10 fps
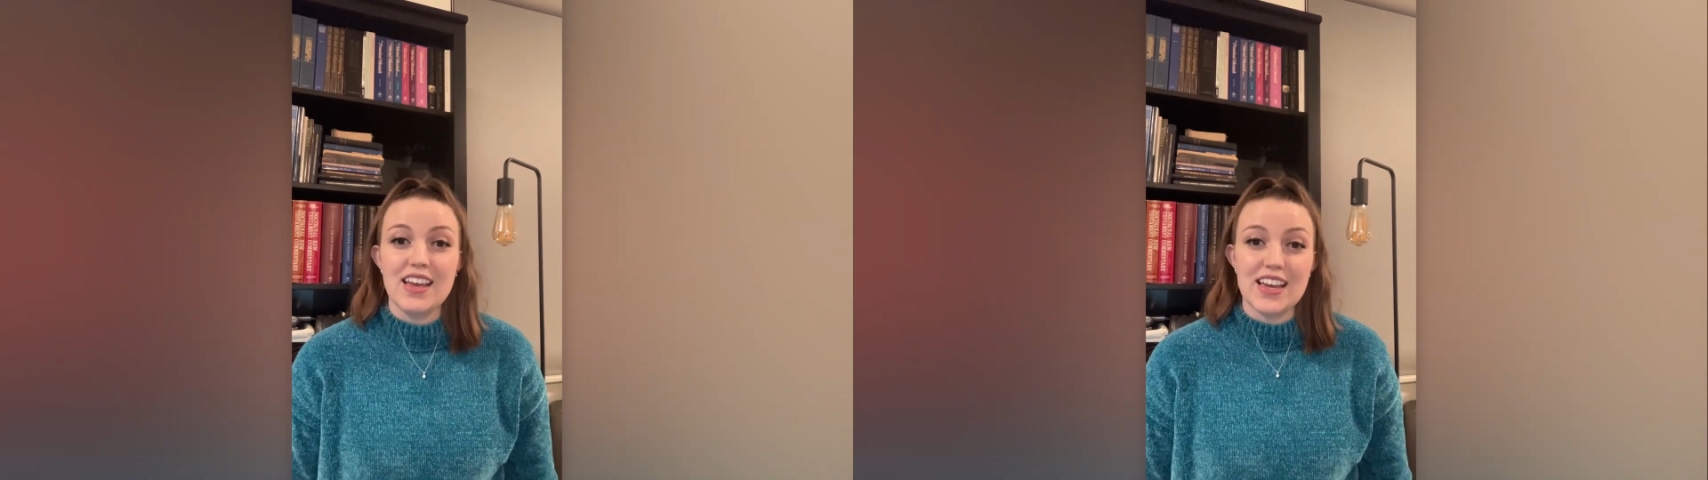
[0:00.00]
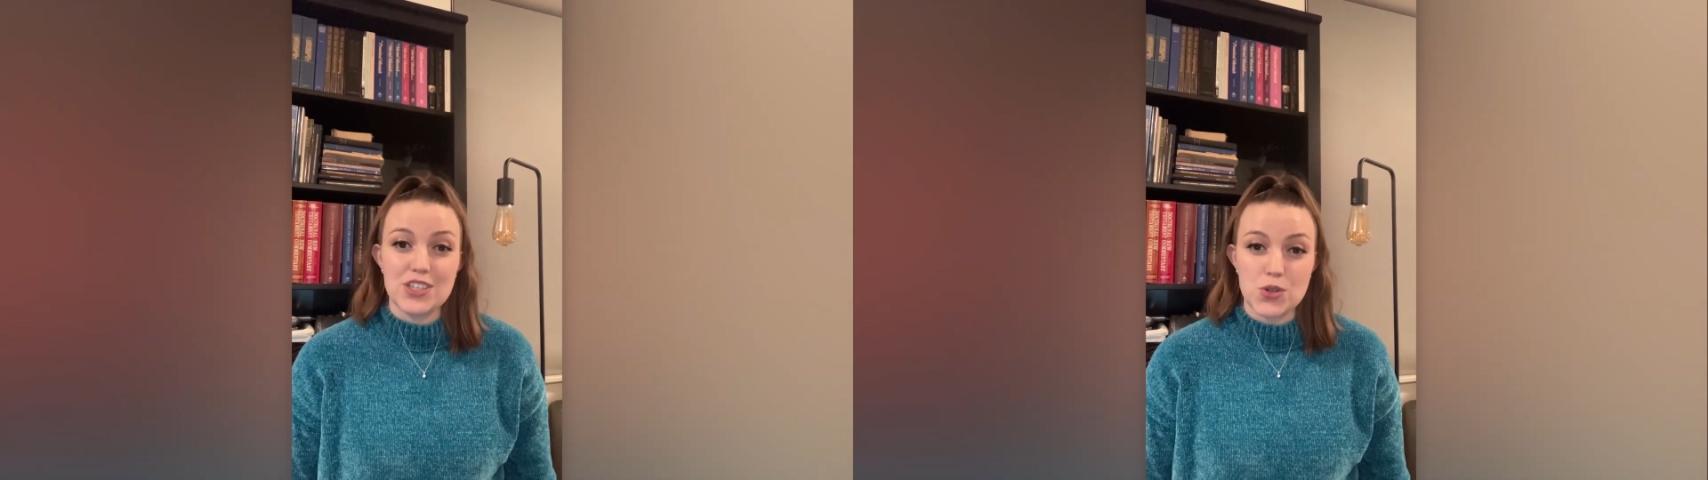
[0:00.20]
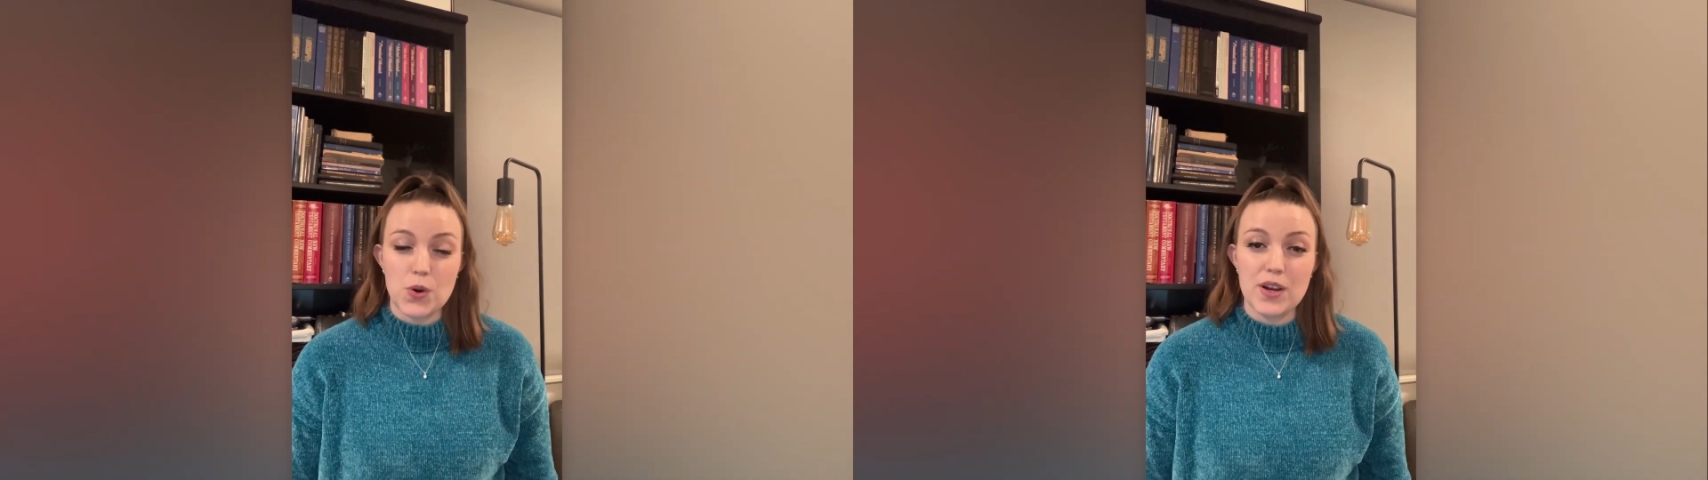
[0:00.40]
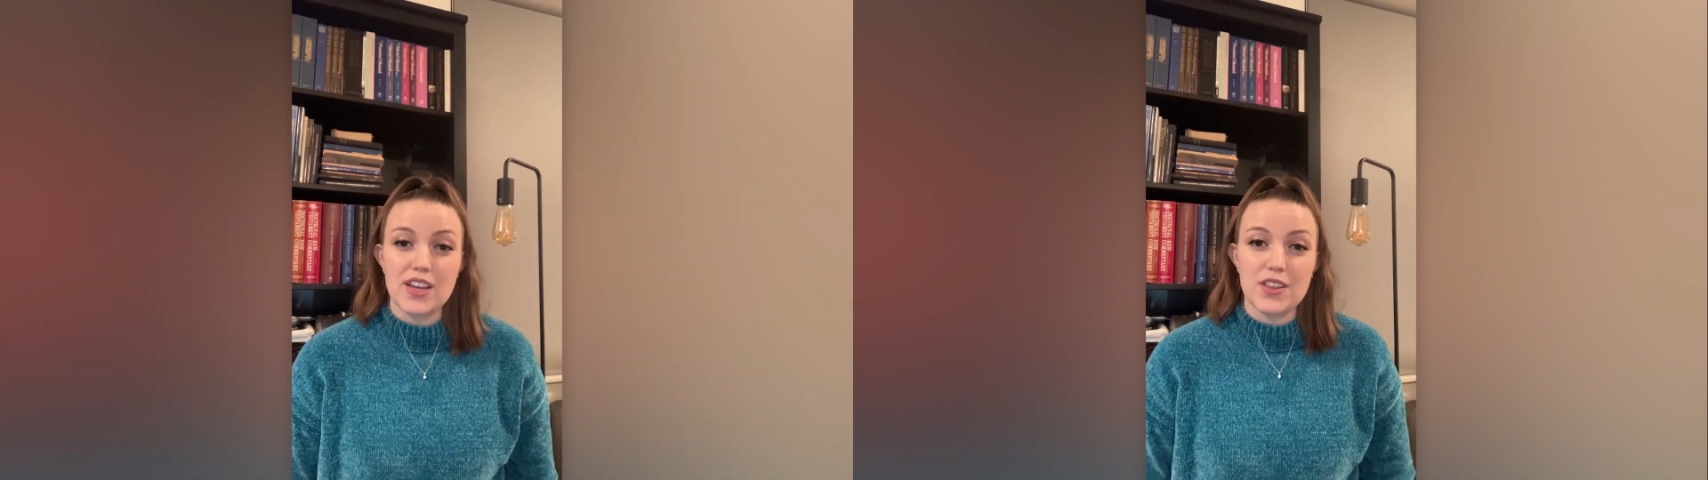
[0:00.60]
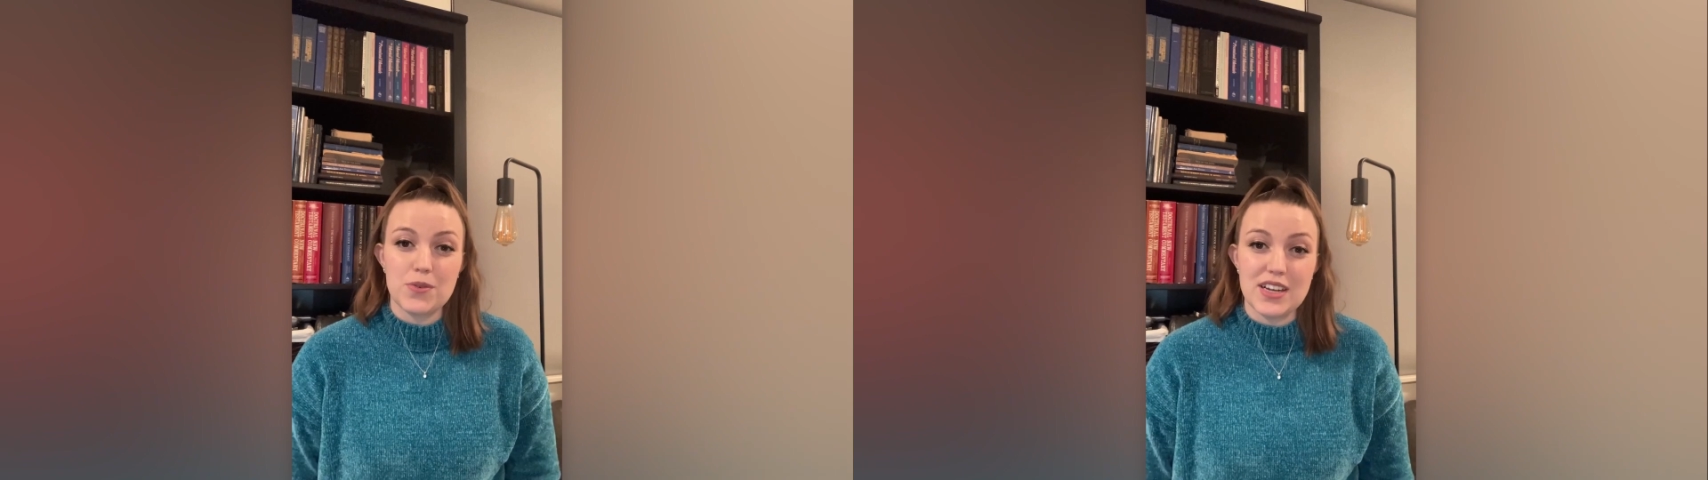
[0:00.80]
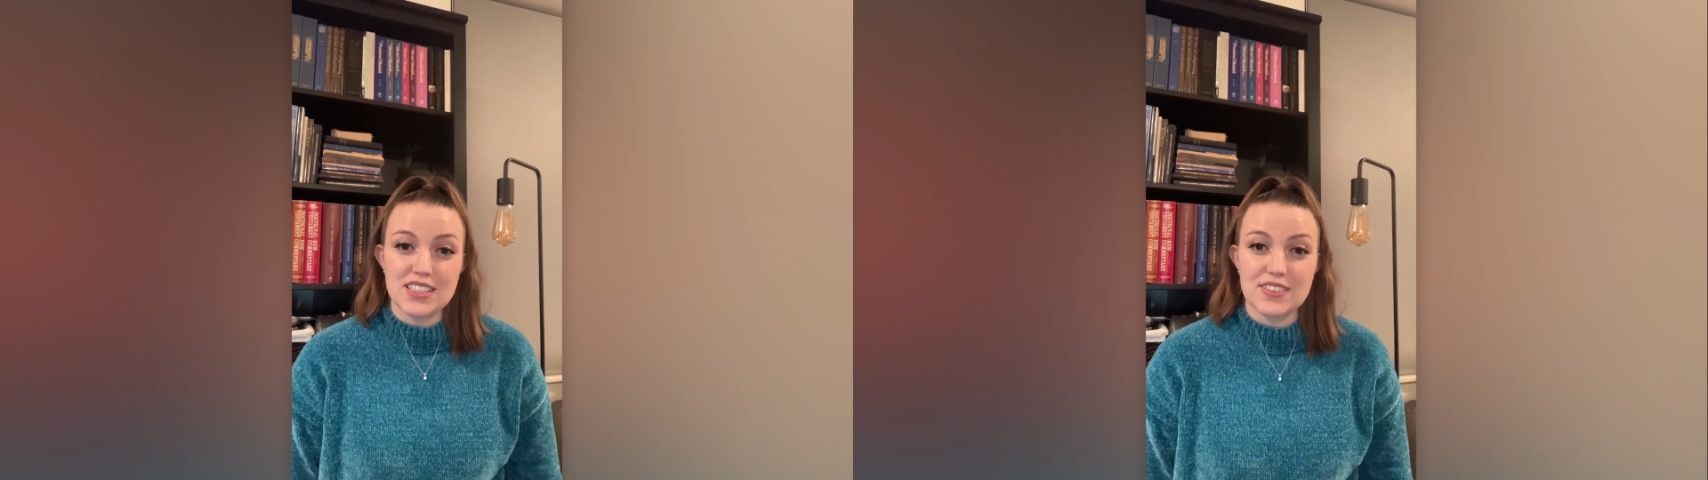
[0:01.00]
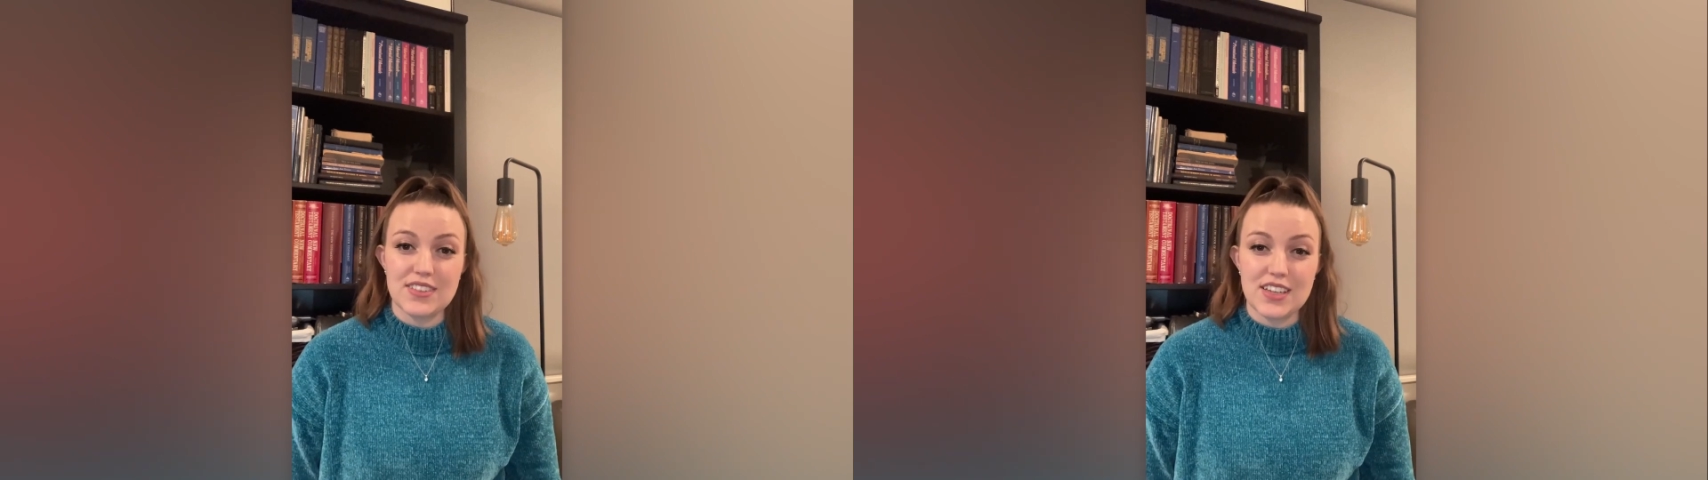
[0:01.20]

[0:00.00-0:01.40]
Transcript: enjoy the rest of the,